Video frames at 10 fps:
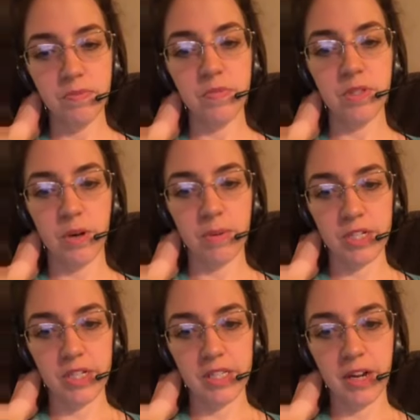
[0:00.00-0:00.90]

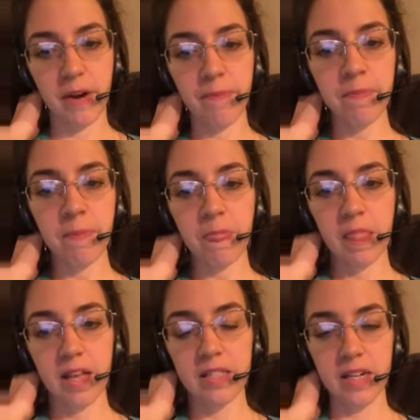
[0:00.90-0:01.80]
much easier.
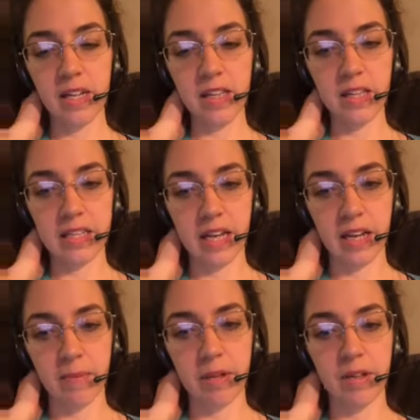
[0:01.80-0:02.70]
Is anything like that
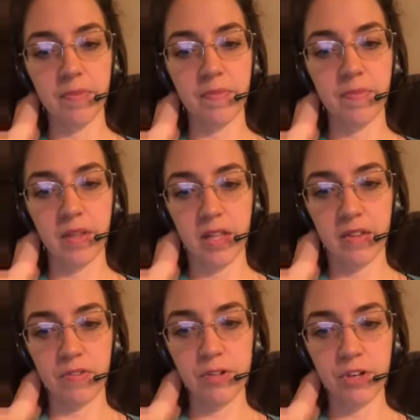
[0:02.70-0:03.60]
coming in the
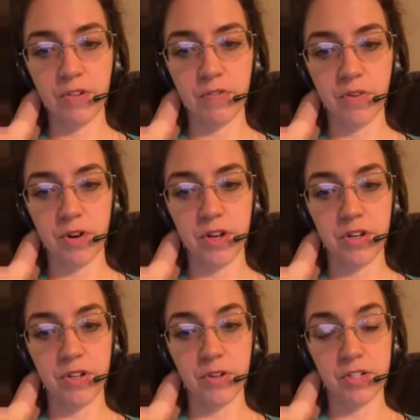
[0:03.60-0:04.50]
future for
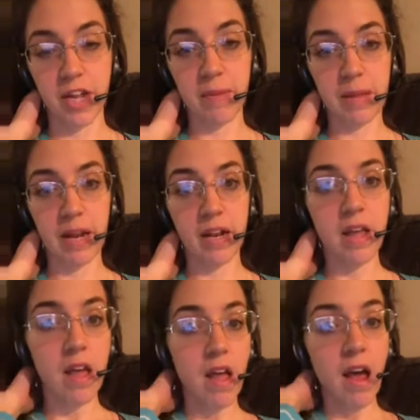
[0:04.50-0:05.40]
your timeline?
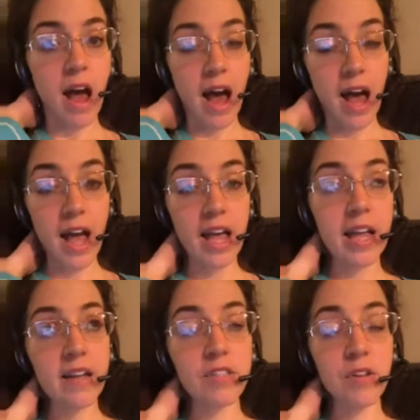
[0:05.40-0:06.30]

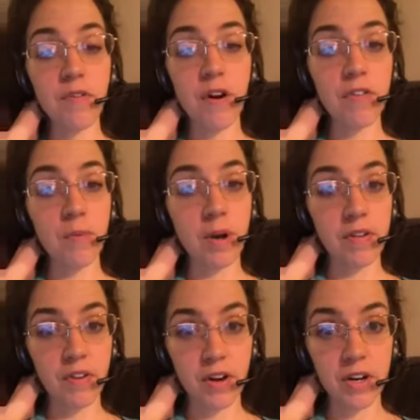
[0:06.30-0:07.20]
So far from what
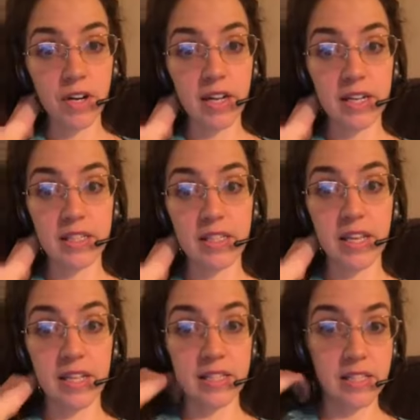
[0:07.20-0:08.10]
I've heard,
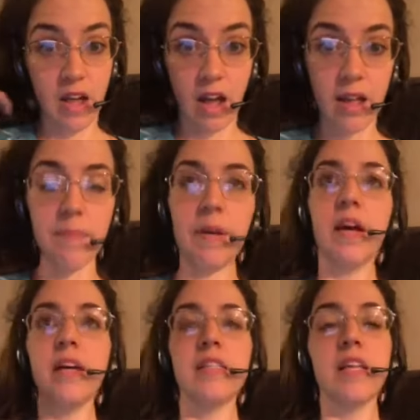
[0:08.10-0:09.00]
it's not,
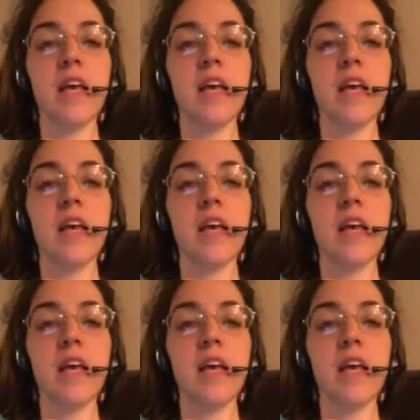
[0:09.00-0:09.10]
because